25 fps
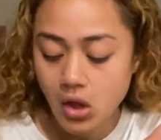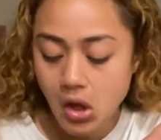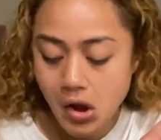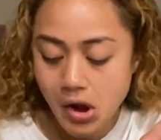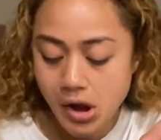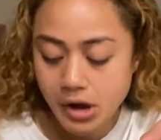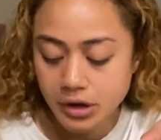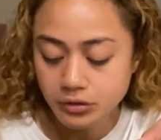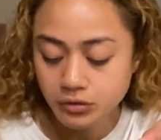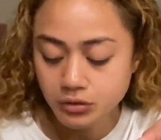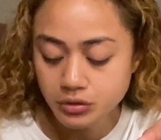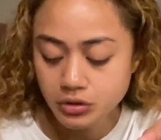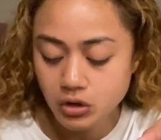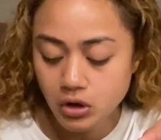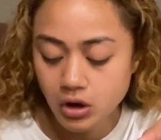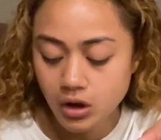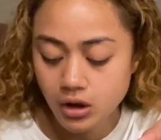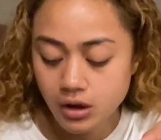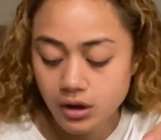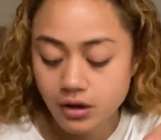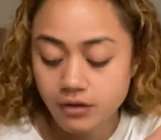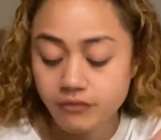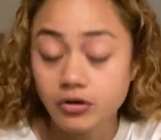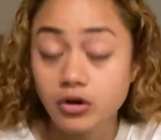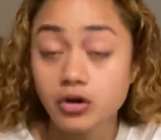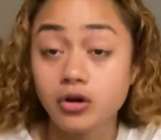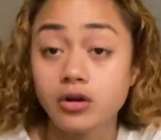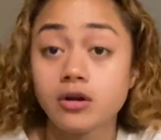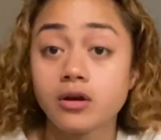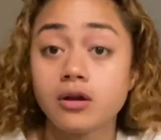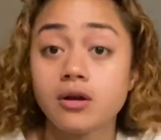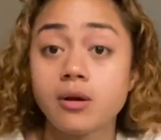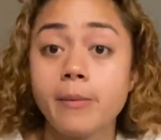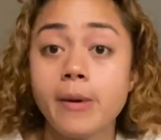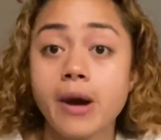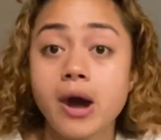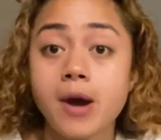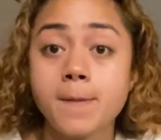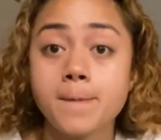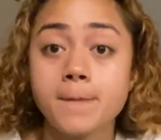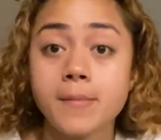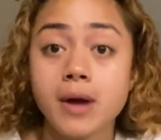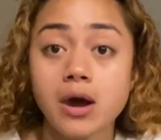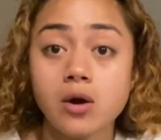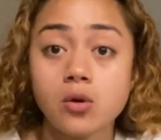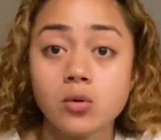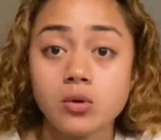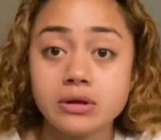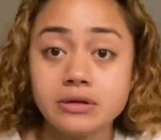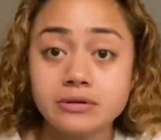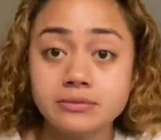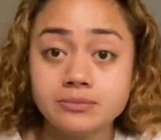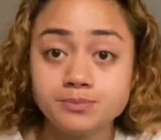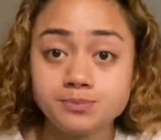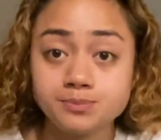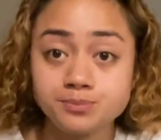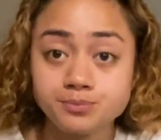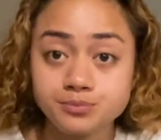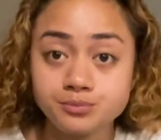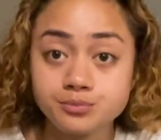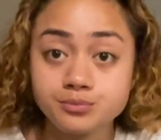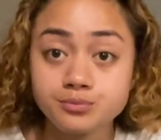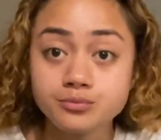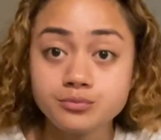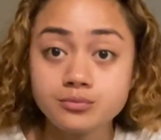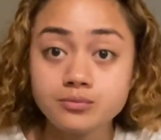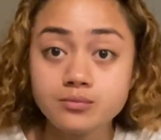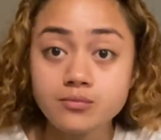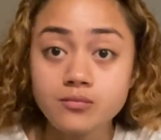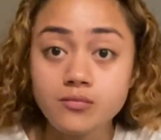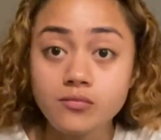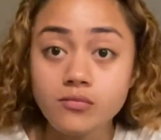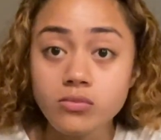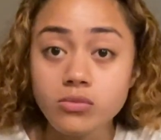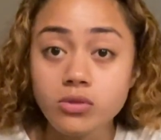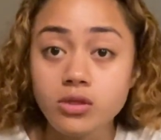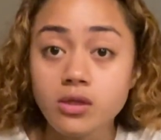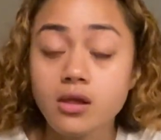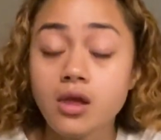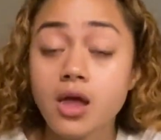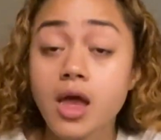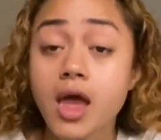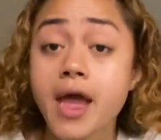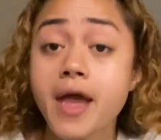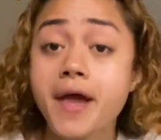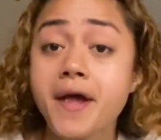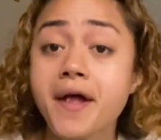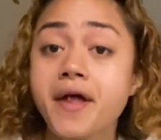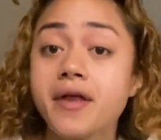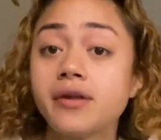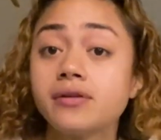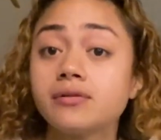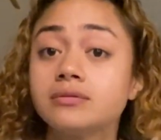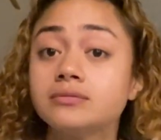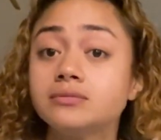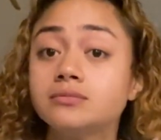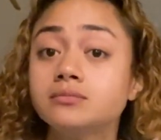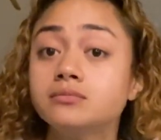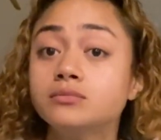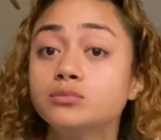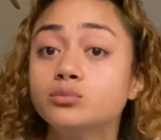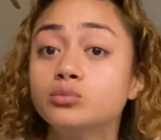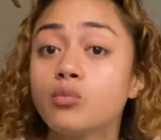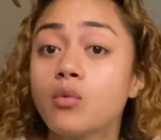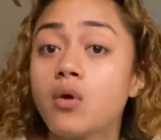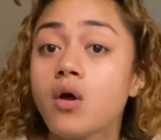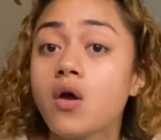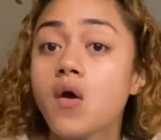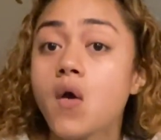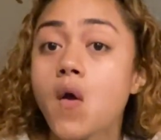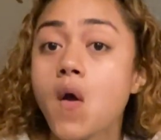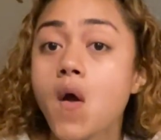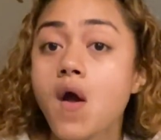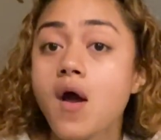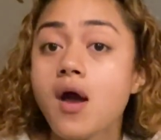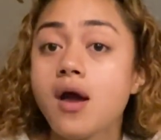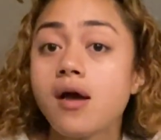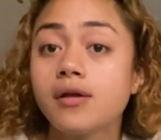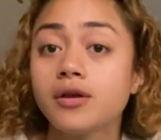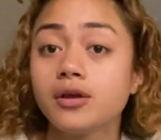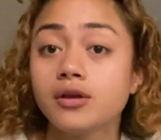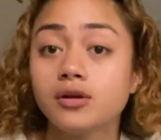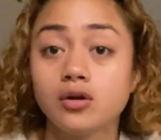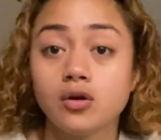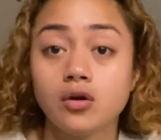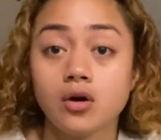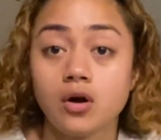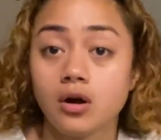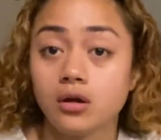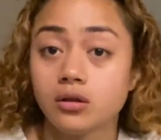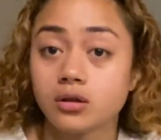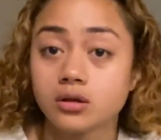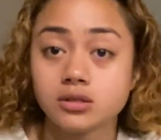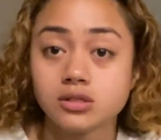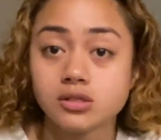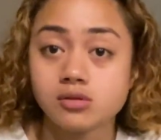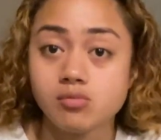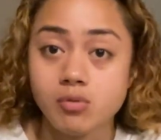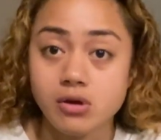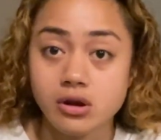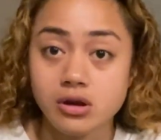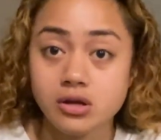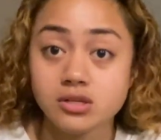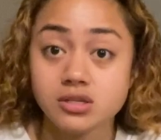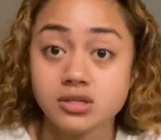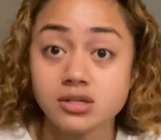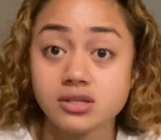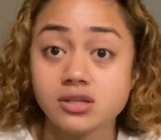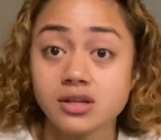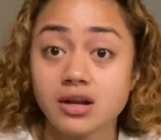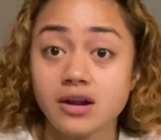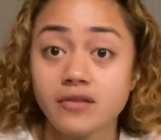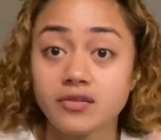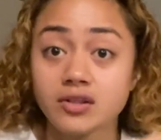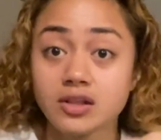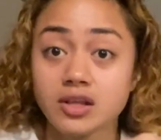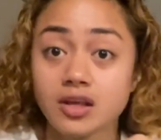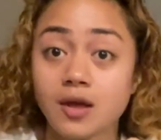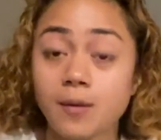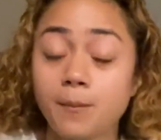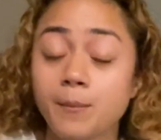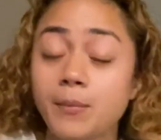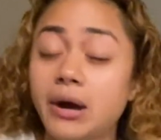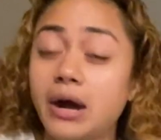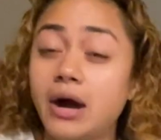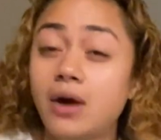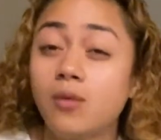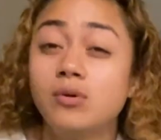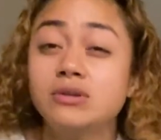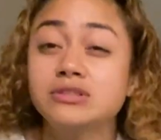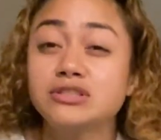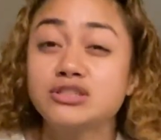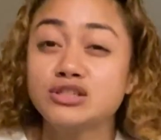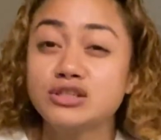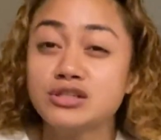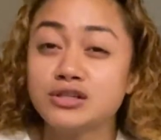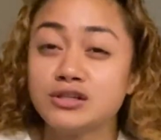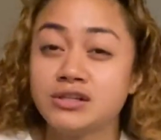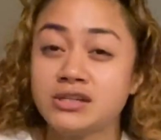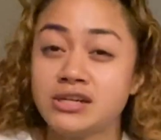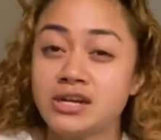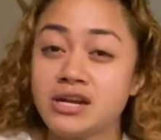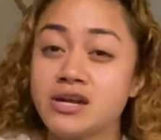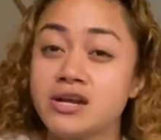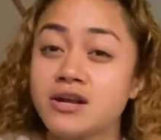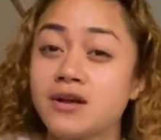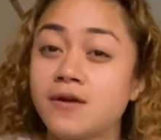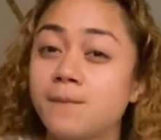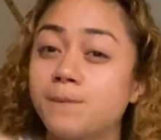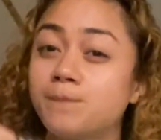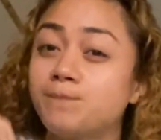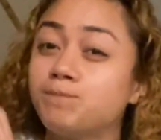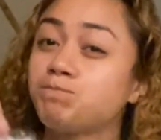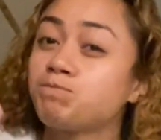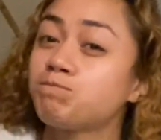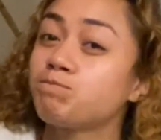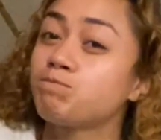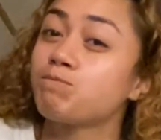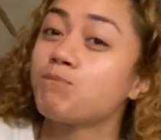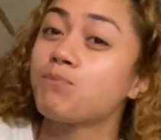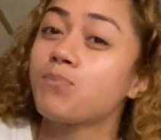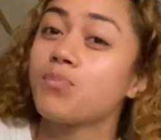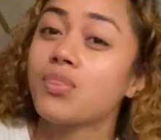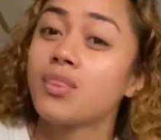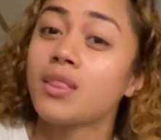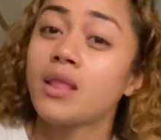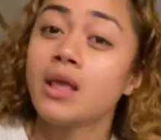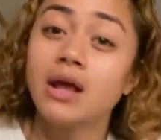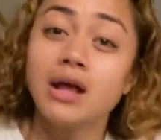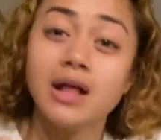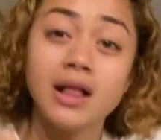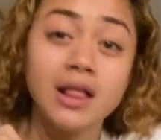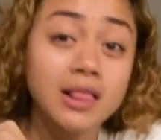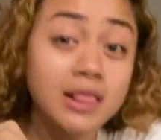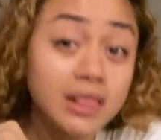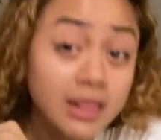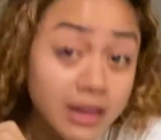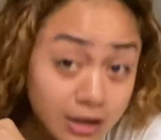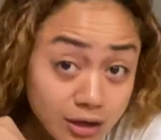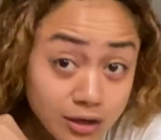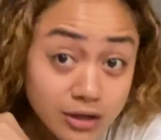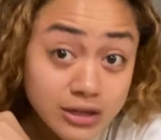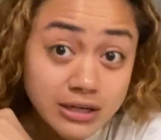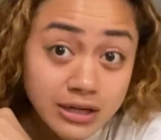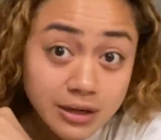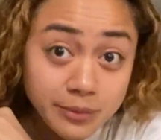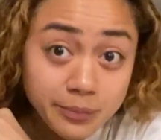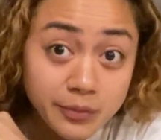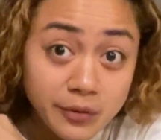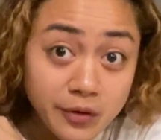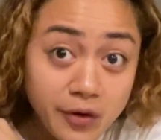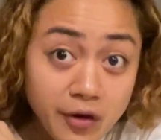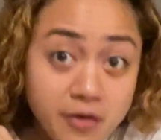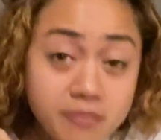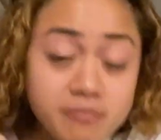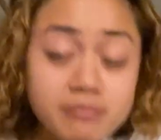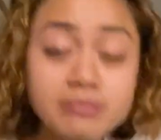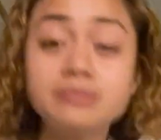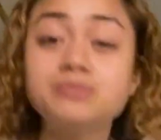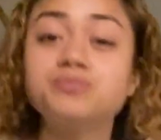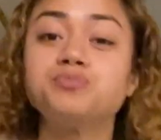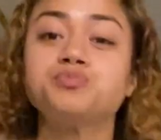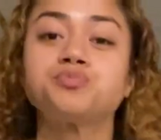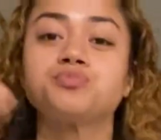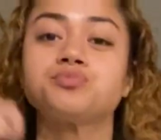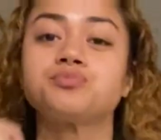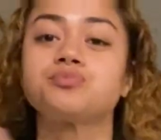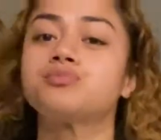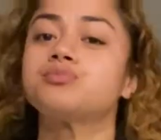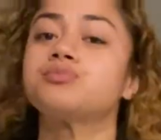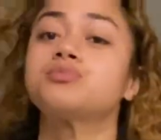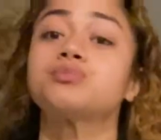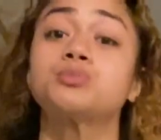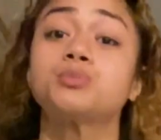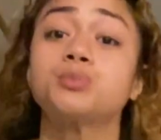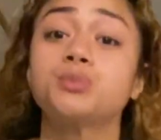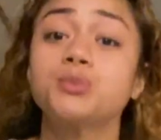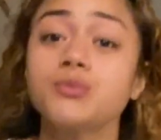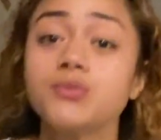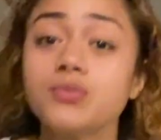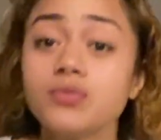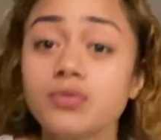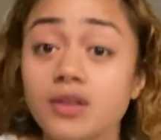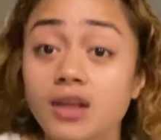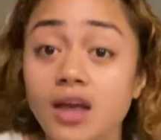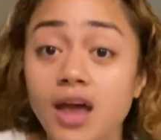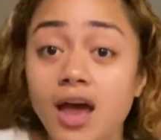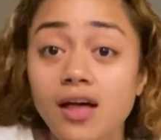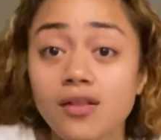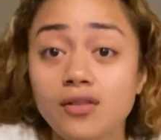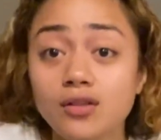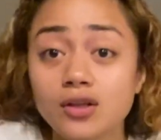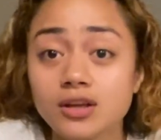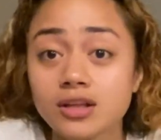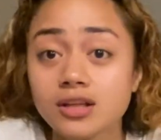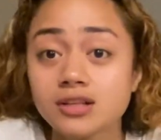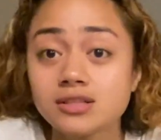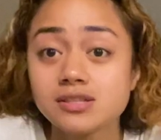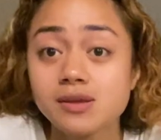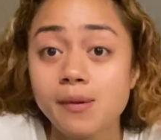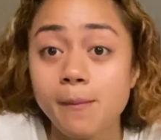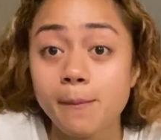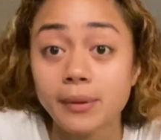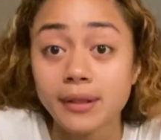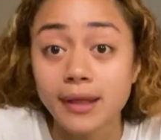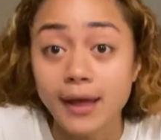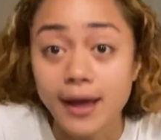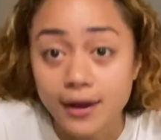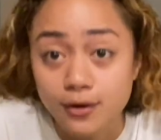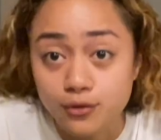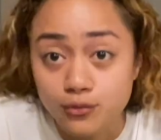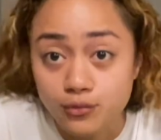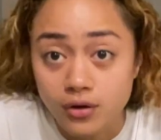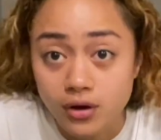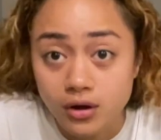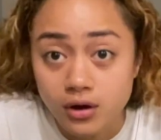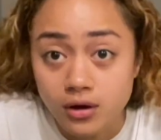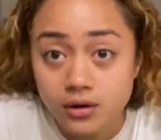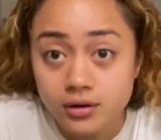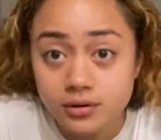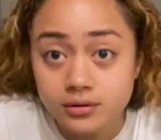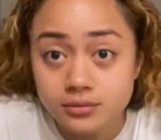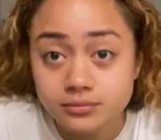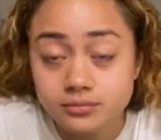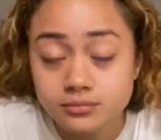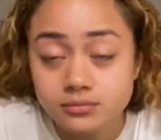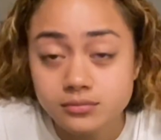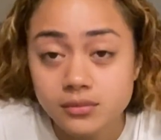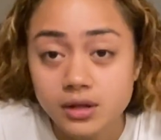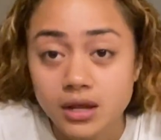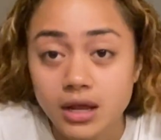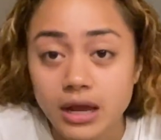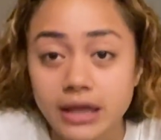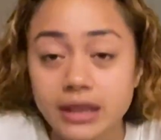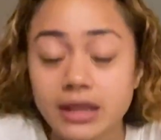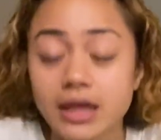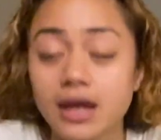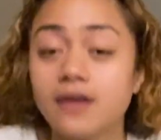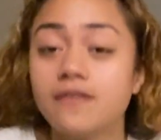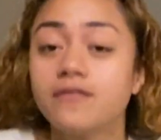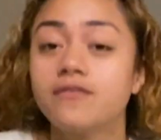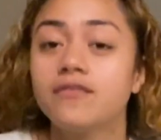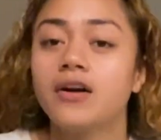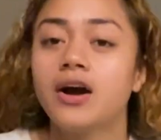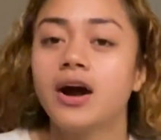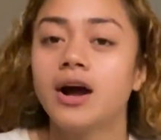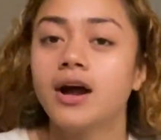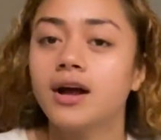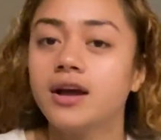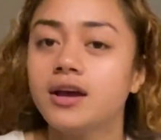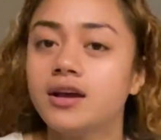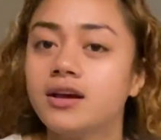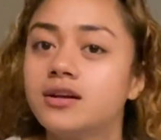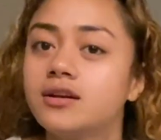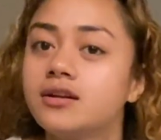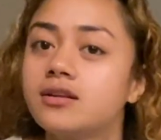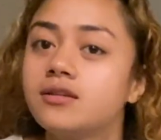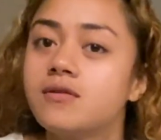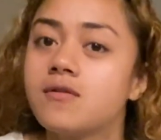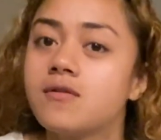I know y'all have heard about Maui and, you know, all the conspiracies and everything, but I want you to dig a little deeper and look into Black Rock and then find